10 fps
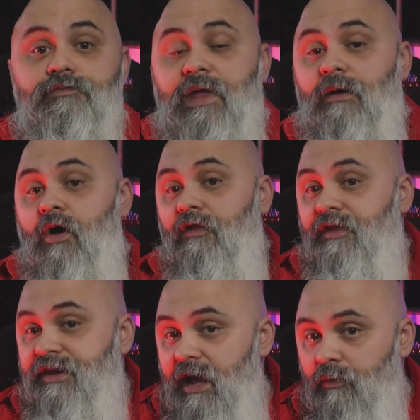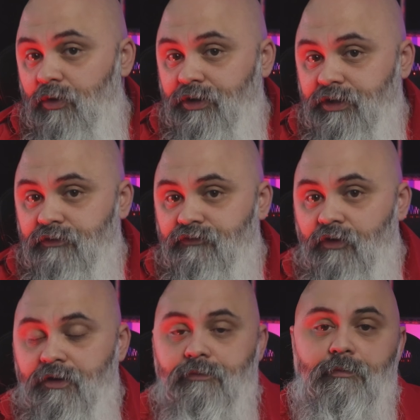Now, on the networking
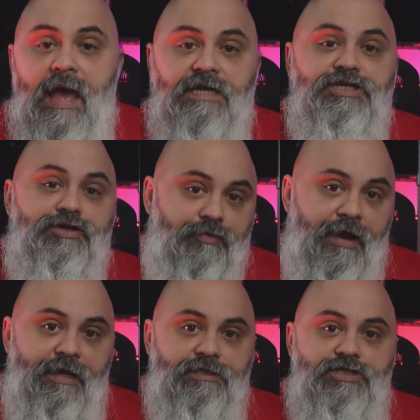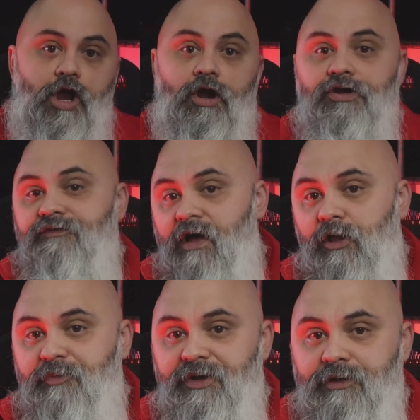front, Magic Grants are
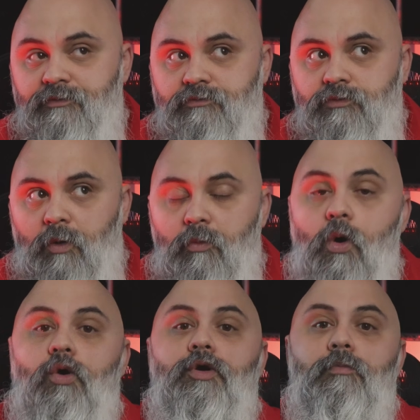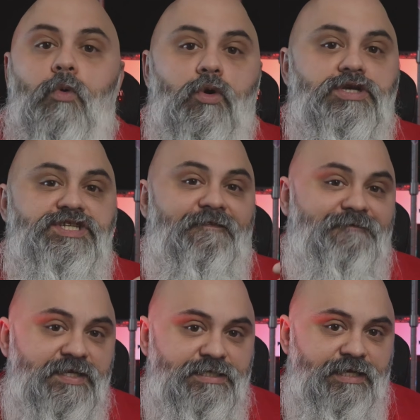developing more and more
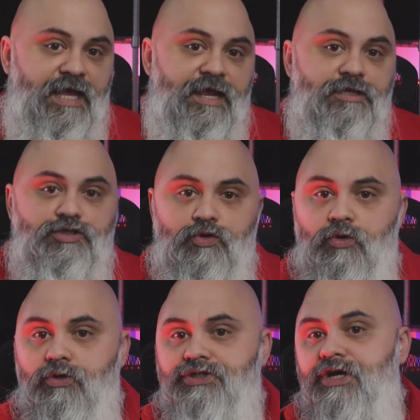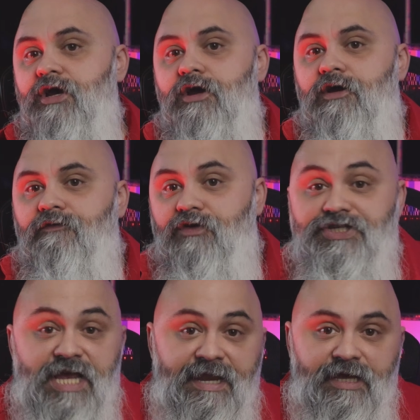sophisticated tools for
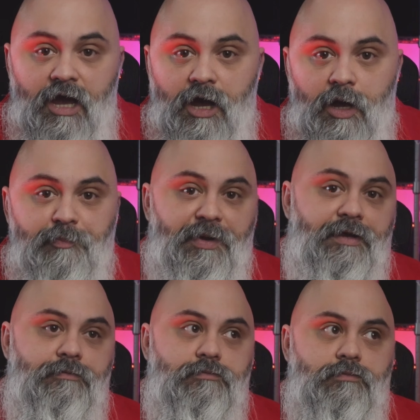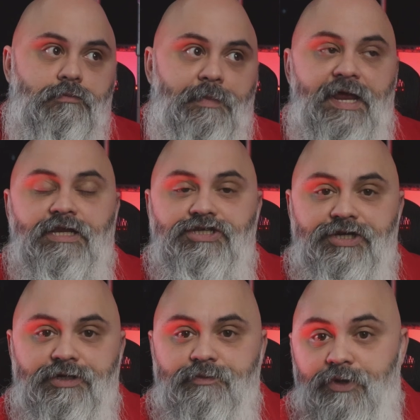setting up and managing,